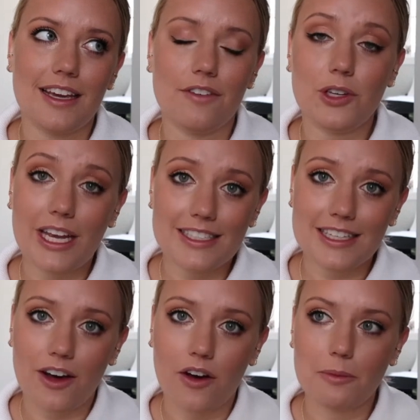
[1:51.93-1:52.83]
if you can't
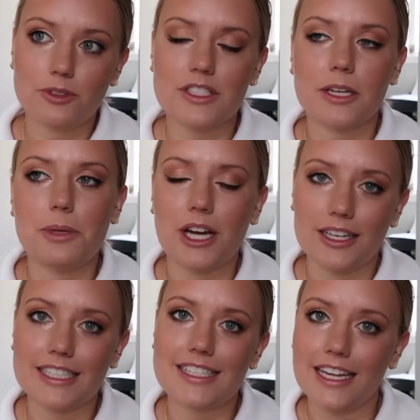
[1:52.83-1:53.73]
tell, I'm just like
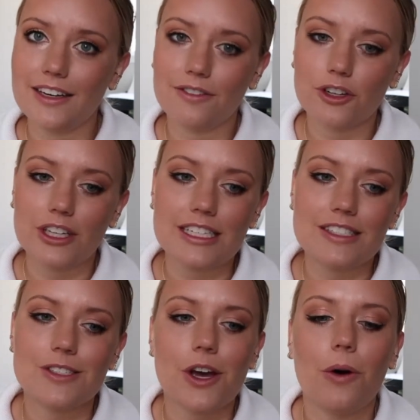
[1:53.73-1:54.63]
beyond excited for
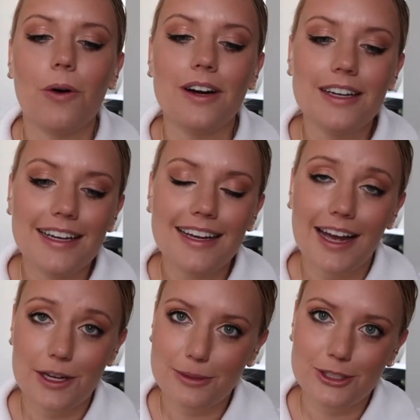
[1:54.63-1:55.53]
this. So
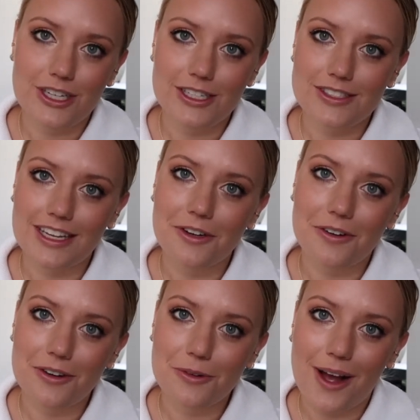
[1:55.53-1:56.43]
I appreciate you sticking around to